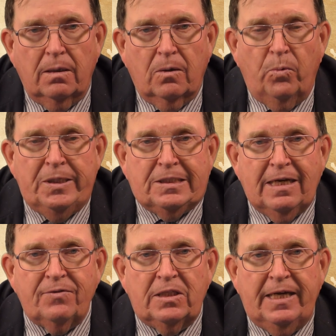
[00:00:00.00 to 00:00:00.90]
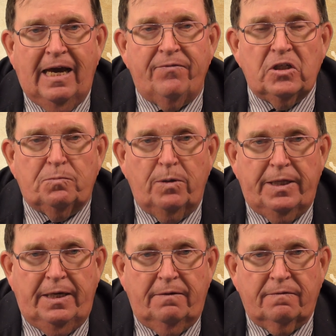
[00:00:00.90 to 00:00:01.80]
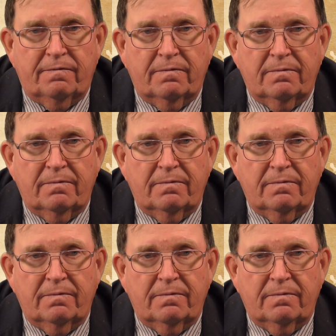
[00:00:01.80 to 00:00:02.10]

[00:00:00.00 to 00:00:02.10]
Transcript: We Seventh-day Adventists believe